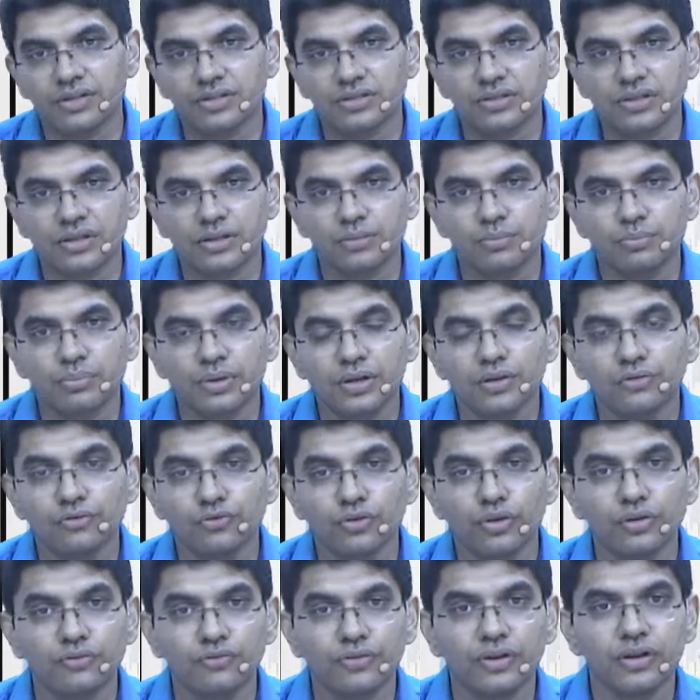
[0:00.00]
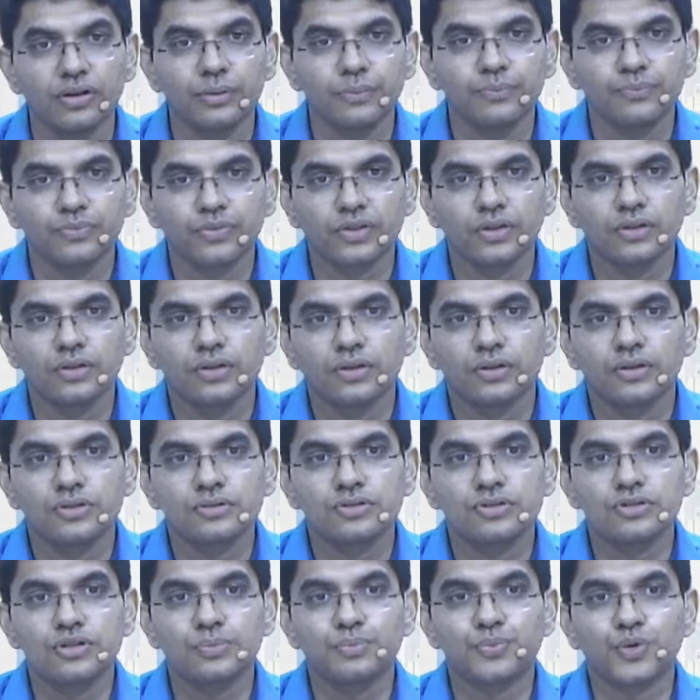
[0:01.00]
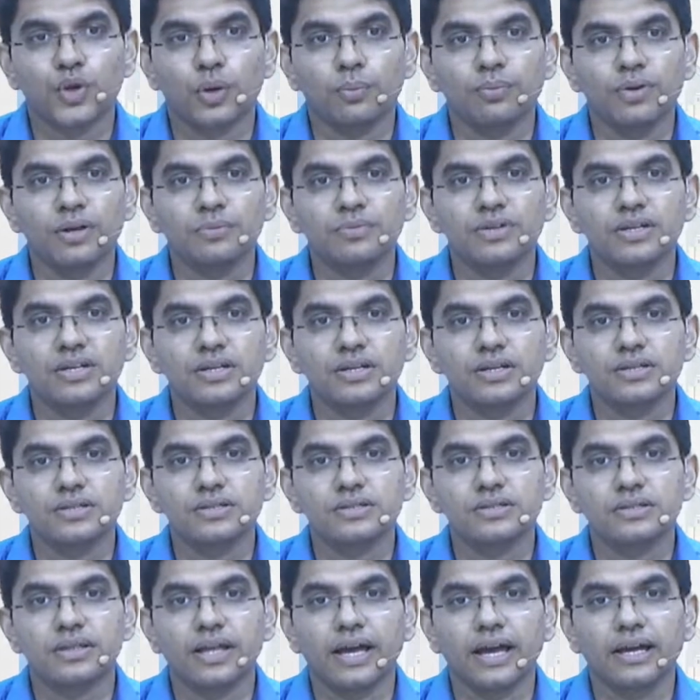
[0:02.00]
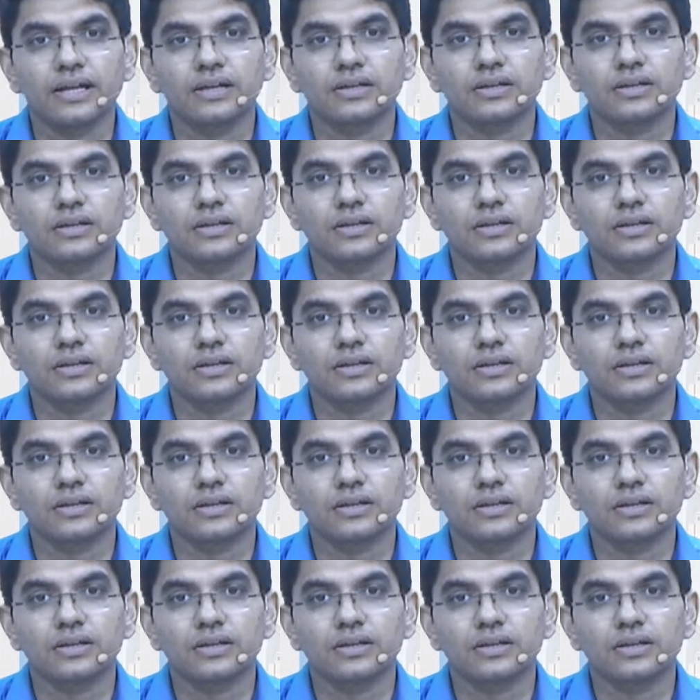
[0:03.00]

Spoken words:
been fulfilled? The problem here is that